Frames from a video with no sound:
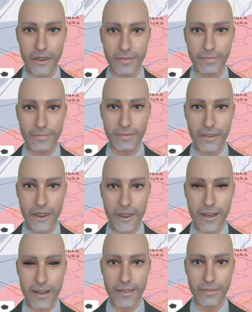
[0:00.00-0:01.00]
Again, that's
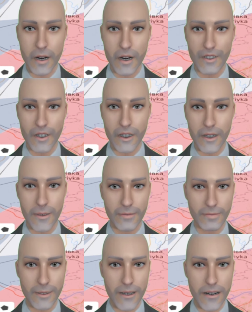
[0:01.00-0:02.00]
a mouthful there. You
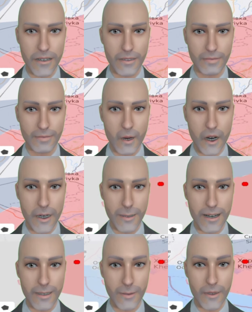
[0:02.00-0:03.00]
can see on the
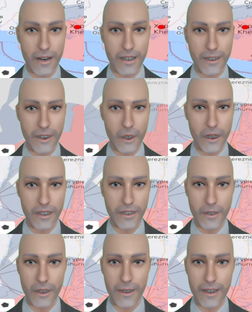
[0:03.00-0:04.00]
map where that is located.
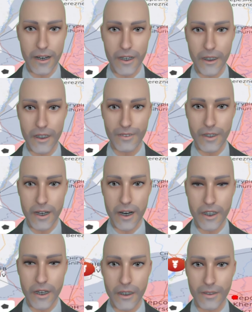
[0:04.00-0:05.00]
The Ukrainians have been
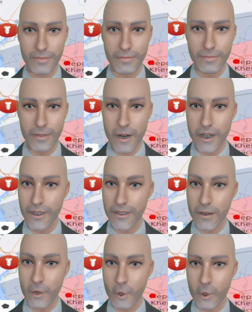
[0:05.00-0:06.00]
mounting quite a
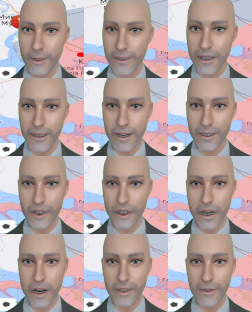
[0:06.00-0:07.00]
few successful
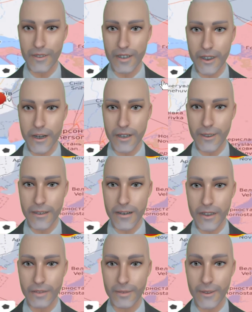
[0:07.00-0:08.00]
counteroffensives
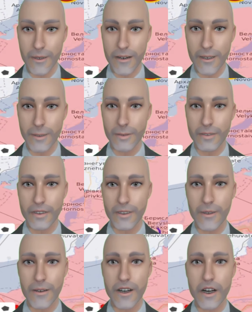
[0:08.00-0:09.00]
in this region,
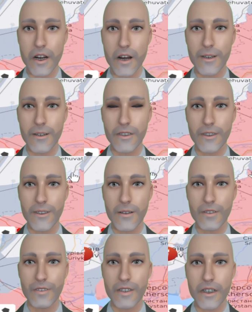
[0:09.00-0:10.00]
though, as you can see
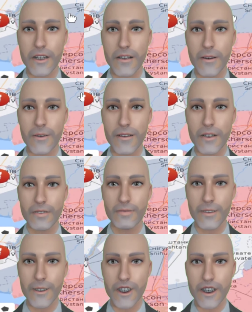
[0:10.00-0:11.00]
reflected here in
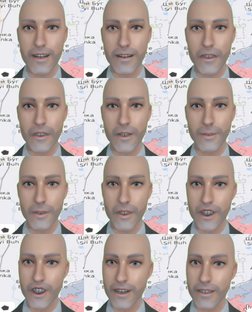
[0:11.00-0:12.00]
this shading, this
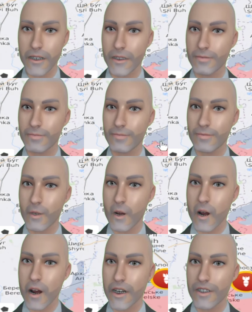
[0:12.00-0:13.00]
bluish shading
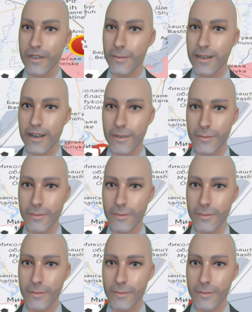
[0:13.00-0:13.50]
on the map.